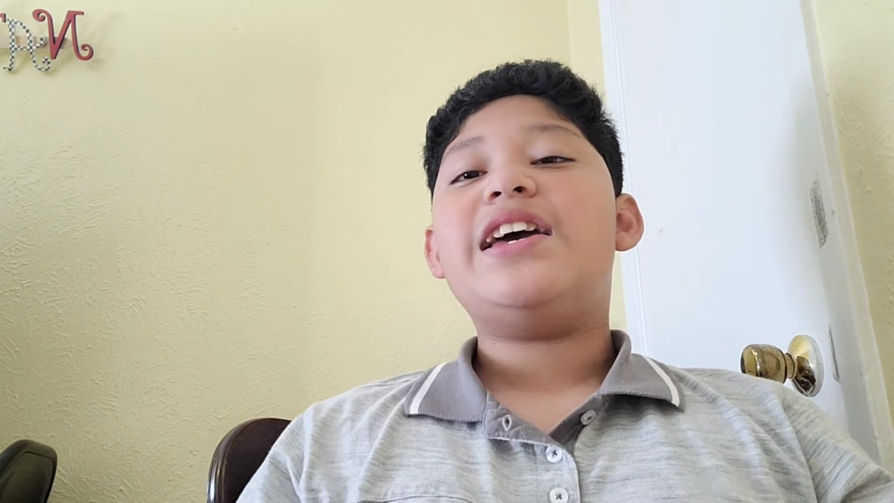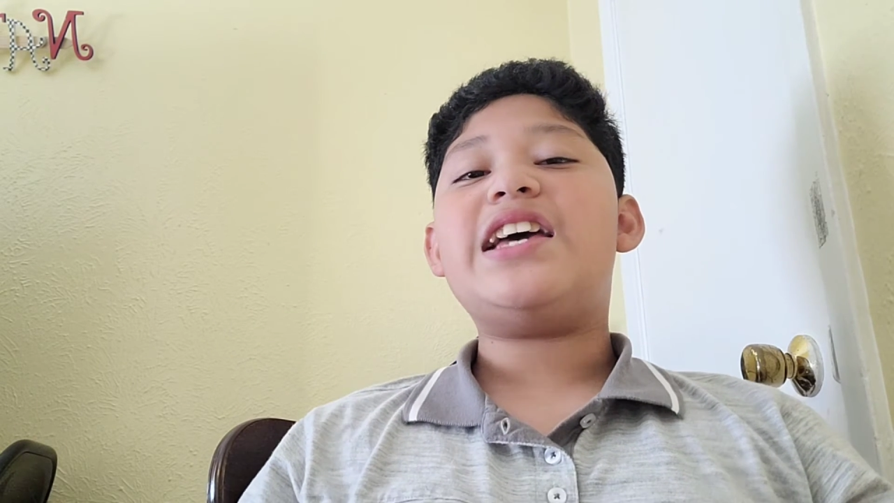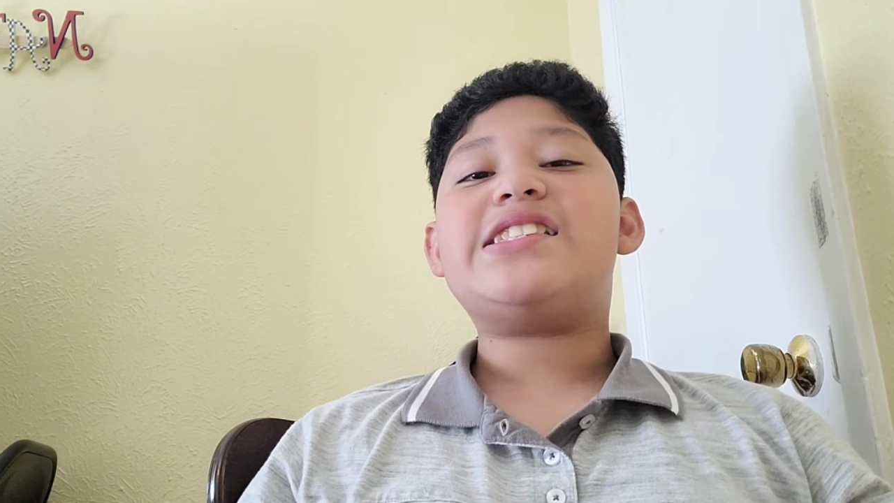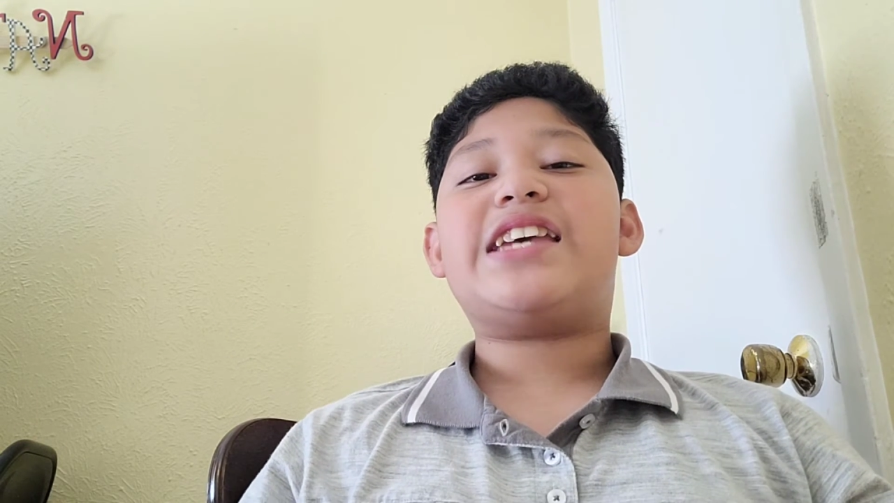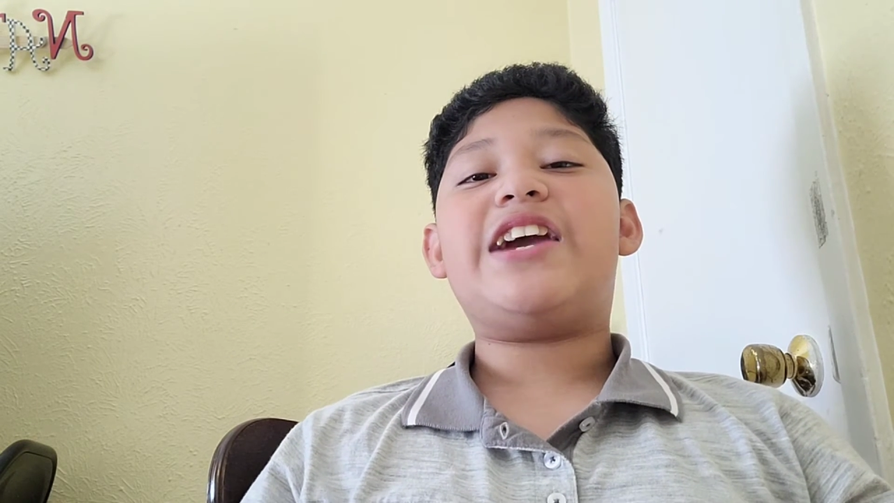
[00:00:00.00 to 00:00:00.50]

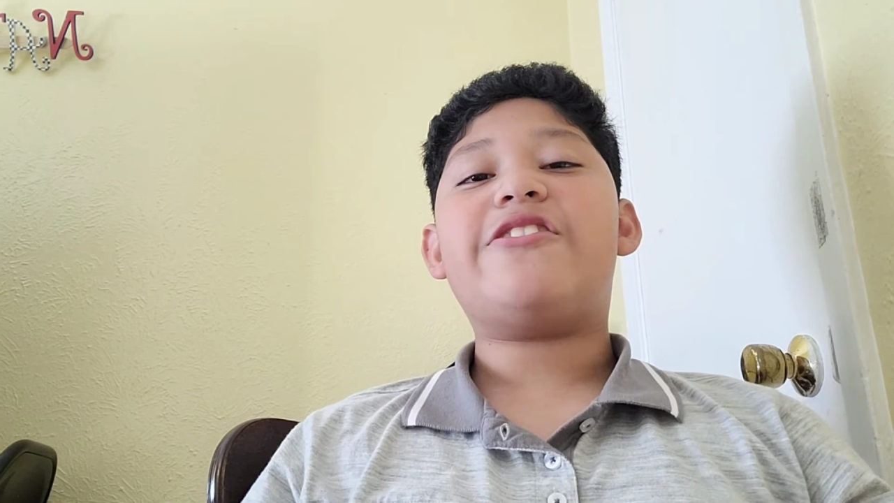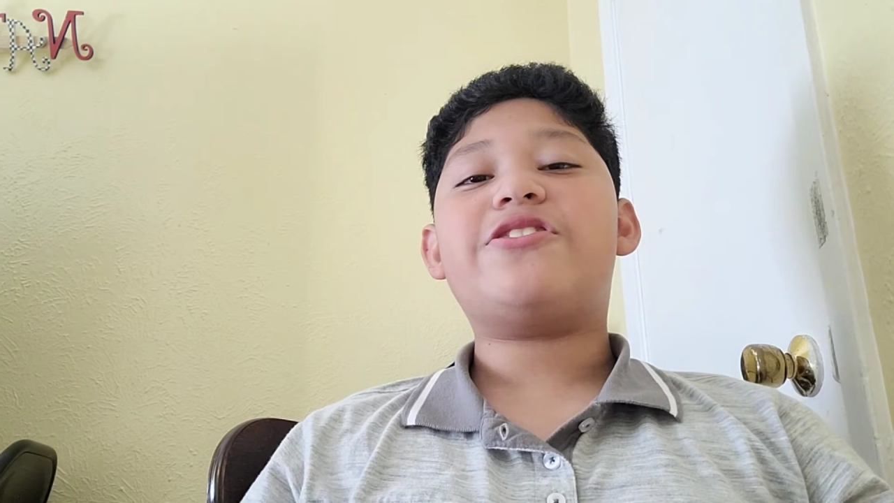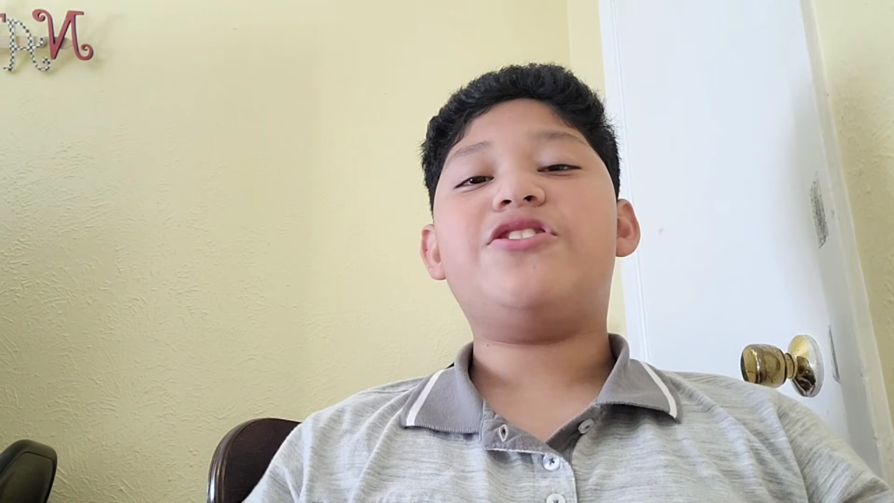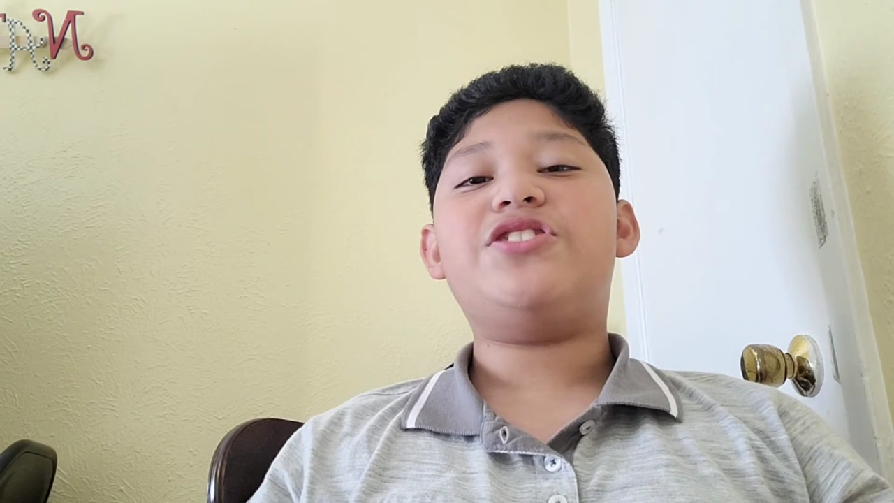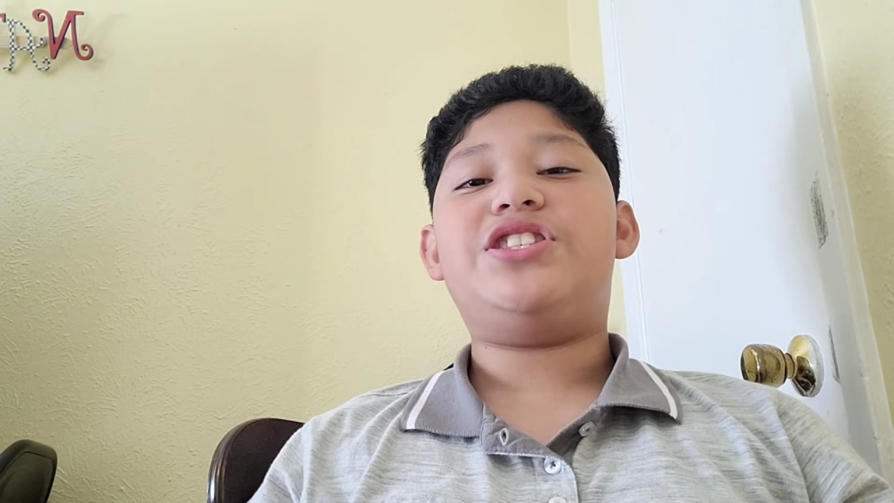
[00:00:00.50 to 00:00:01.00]
His
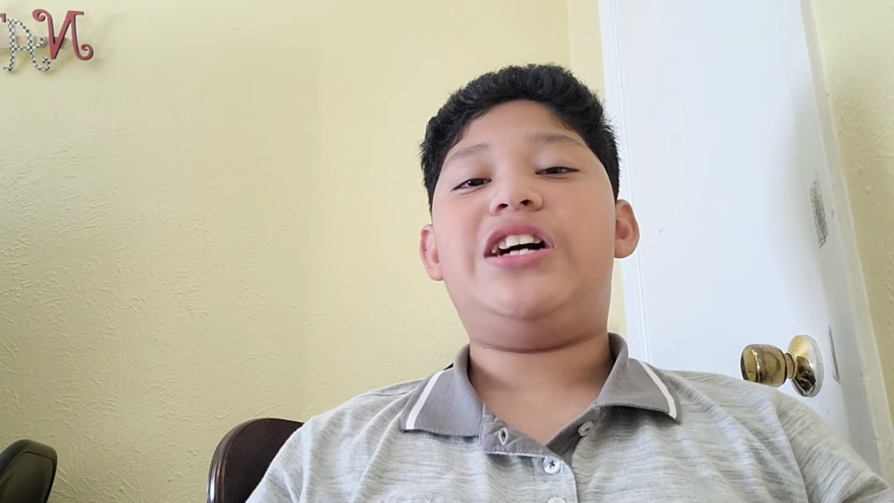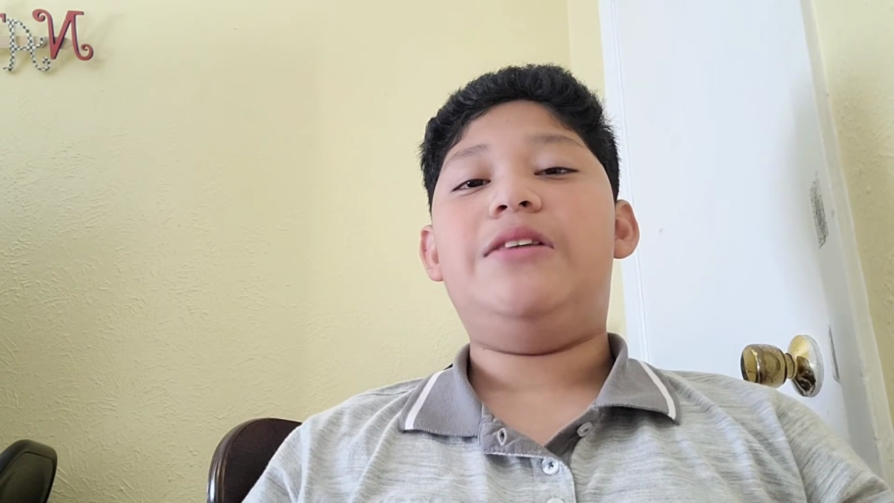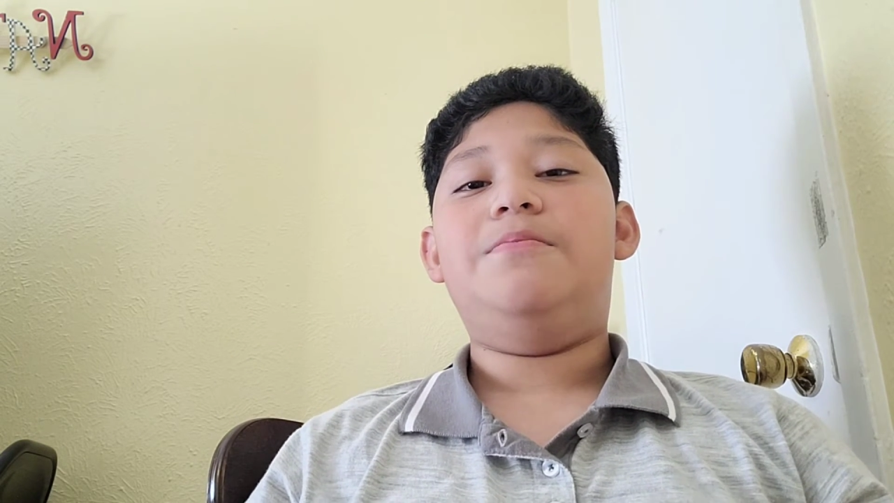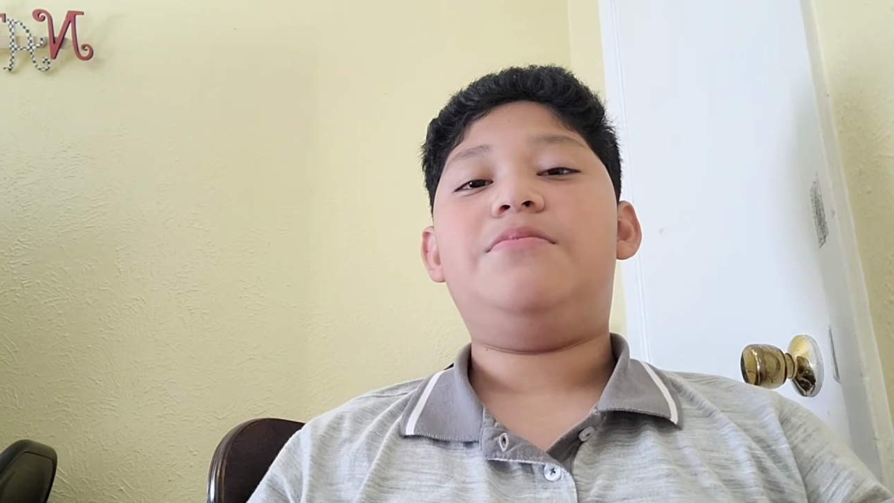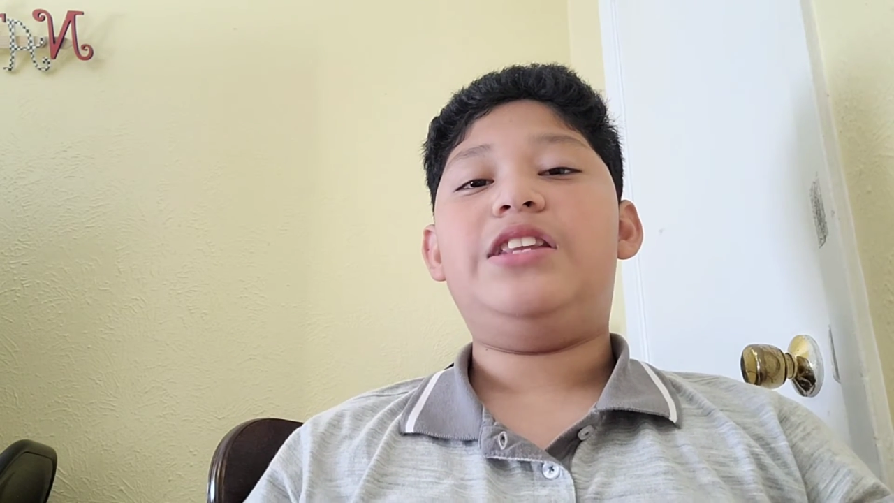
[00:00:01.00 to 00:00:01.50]
character is dumb,